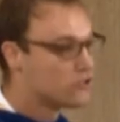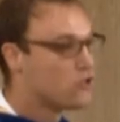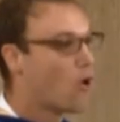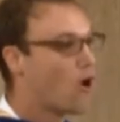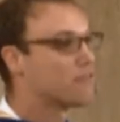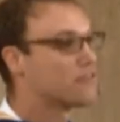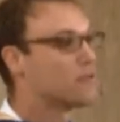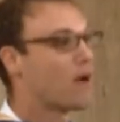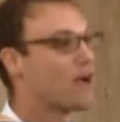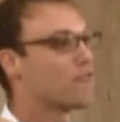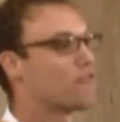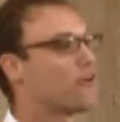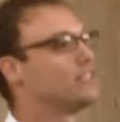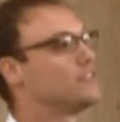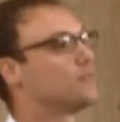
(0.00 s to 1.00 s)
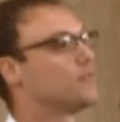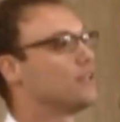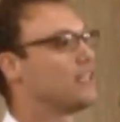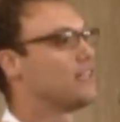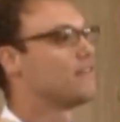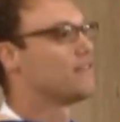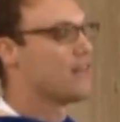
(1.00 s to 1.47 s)
Too often, my friends
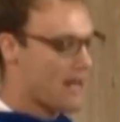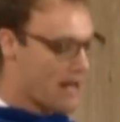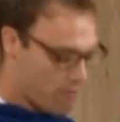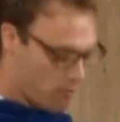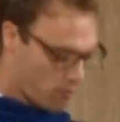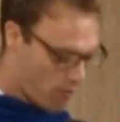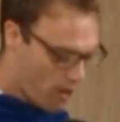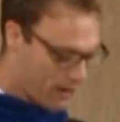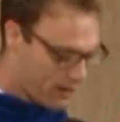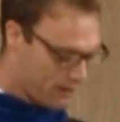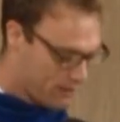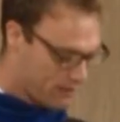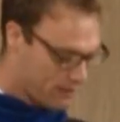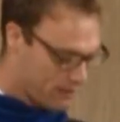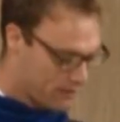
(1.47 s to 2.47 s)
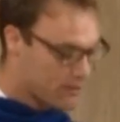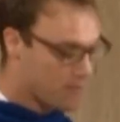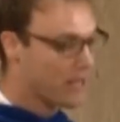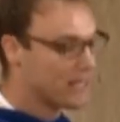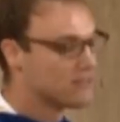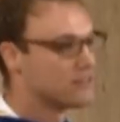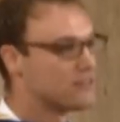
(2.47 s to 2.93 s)
believe they have a right
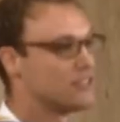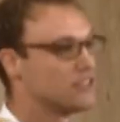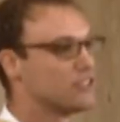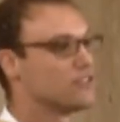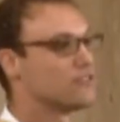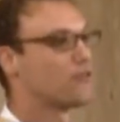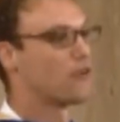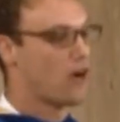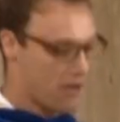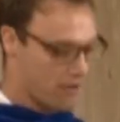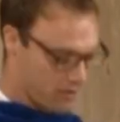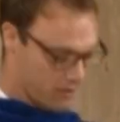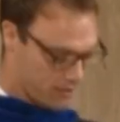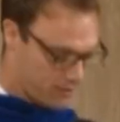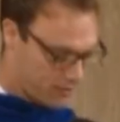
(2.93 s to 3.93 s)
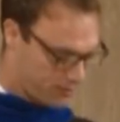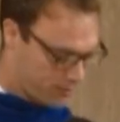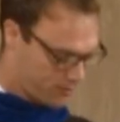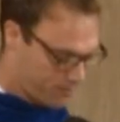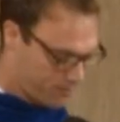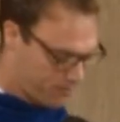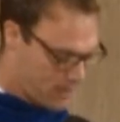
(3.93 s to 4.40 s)
to make decisions for
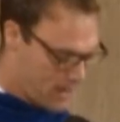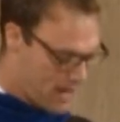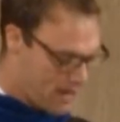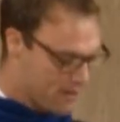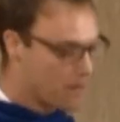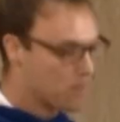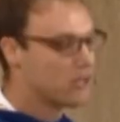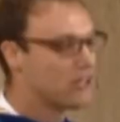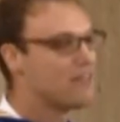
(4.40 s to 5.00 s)
others. They